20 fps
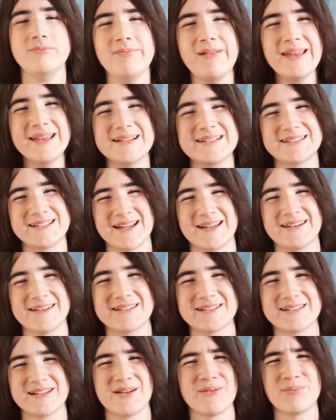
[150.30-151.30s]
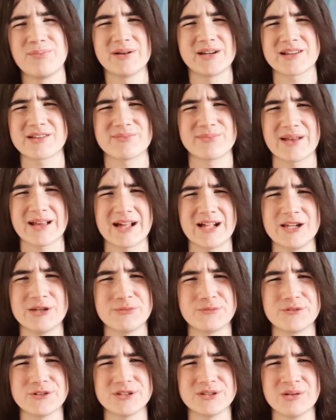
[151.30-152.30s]
Makes sense, but doesn't make
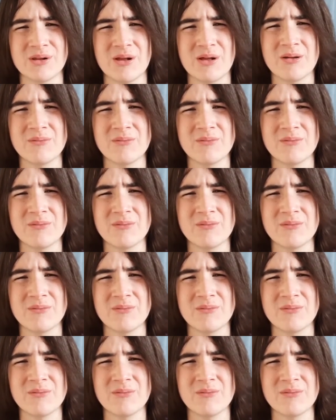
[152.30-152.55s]
helpful.